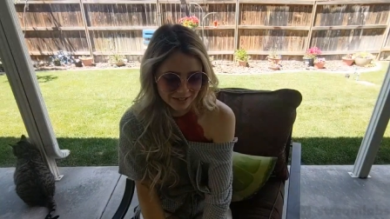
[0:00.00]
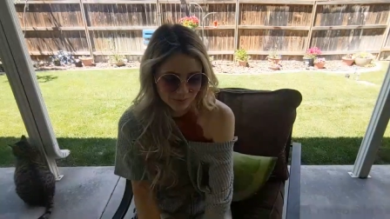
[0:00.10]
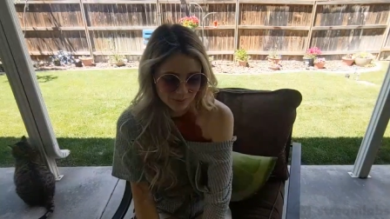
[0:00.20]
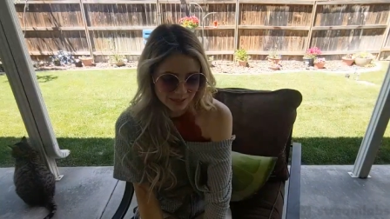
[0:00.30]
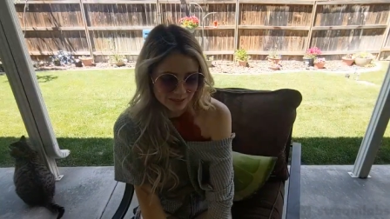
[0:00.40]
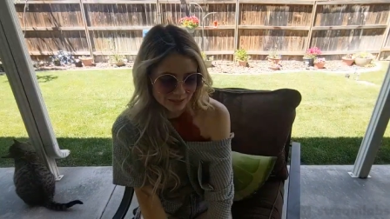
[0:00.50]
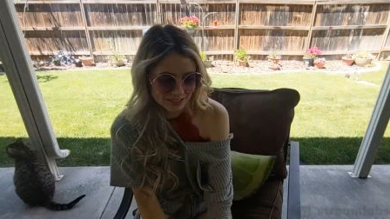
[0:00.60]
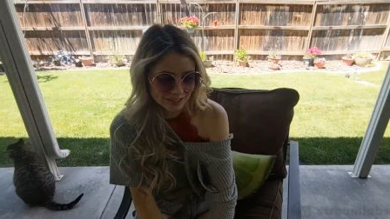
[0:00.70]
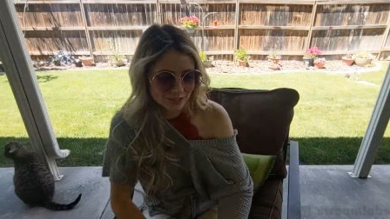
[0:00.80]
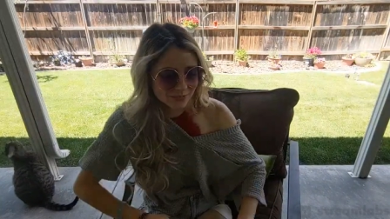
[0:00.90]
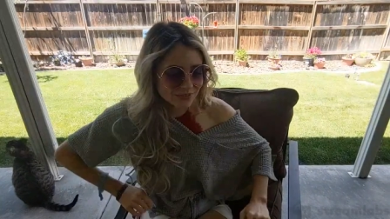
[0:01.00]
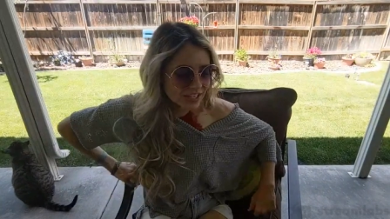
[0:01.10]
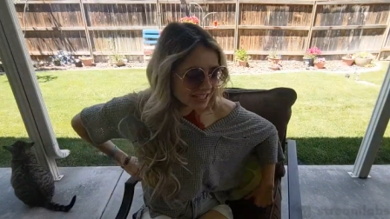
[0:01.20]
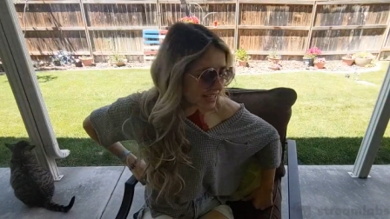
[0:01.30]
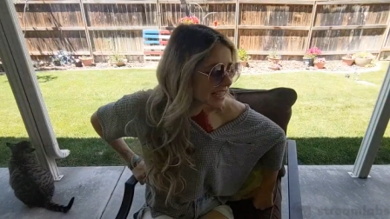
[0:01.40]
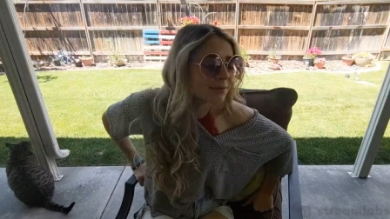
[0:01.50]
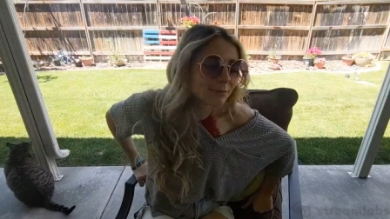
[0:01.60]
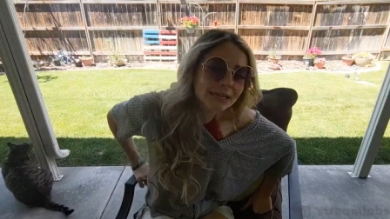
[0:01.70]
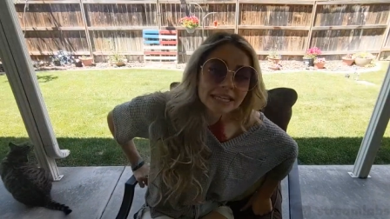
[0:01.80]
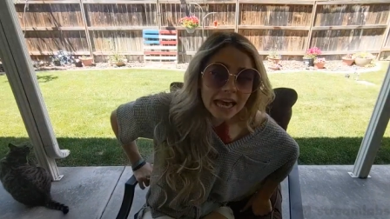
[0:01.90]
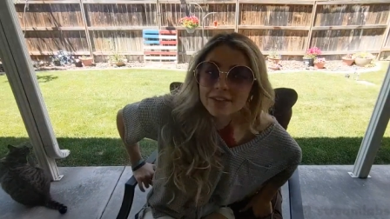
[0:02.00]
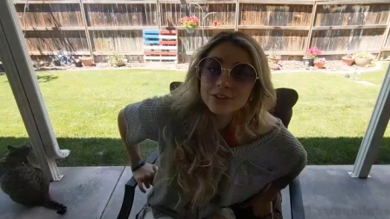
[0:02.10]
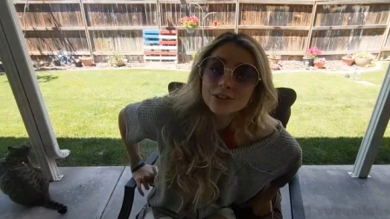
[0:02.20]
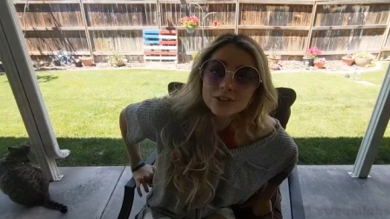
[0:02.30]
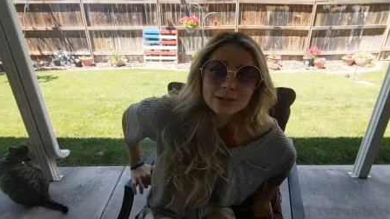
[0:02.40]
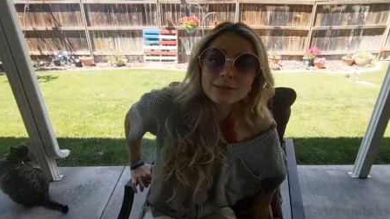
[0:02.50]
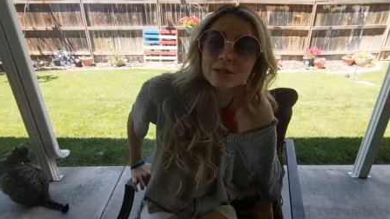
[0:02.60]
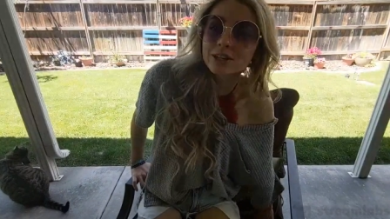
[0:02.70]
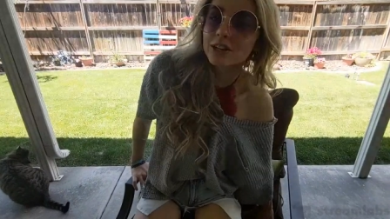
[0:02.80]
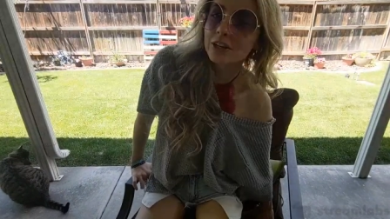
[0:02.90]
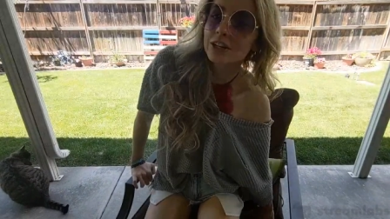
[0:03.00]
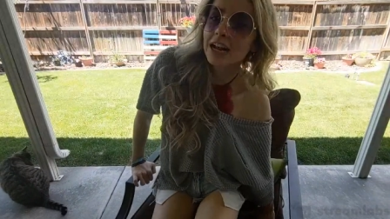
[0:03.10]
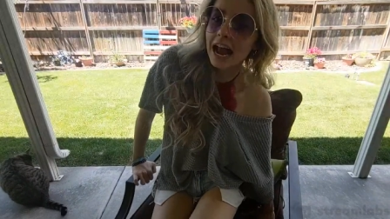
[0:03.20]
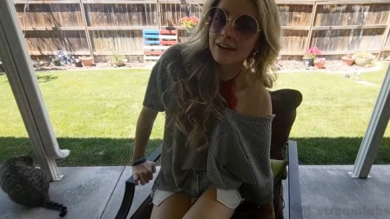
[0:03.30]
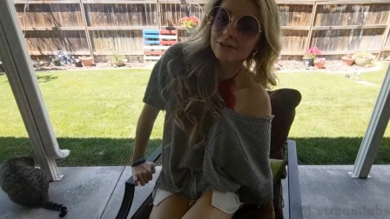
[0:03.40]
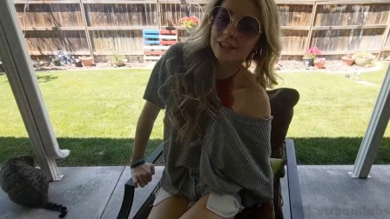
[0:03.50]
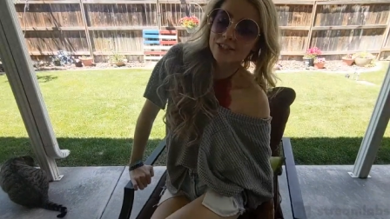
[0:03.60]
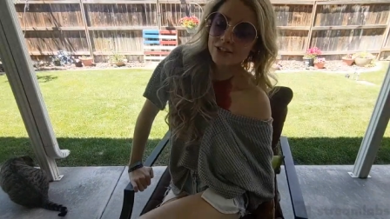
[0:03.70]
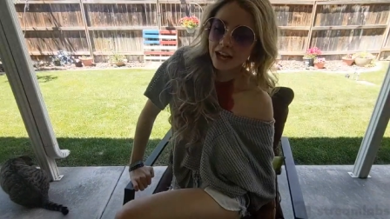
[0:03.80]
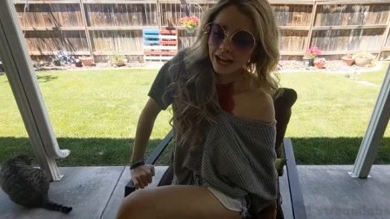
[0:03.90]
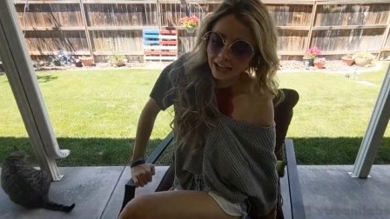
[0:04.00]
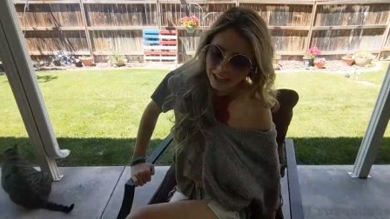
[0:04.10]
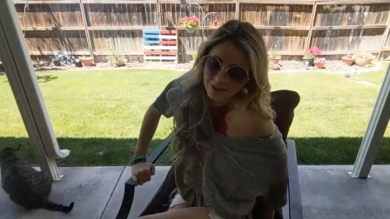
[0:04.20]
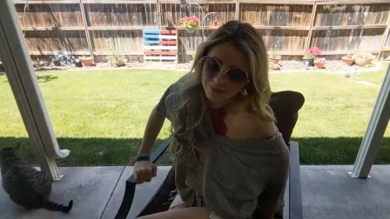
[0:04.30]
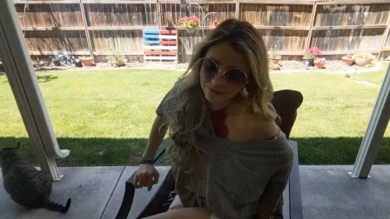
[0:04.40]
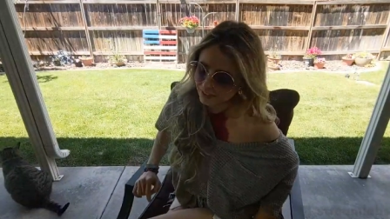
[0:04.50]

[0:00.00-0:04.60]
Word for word: so breaks her ears. This is gonna be yeah, this is just gonna be your your average uh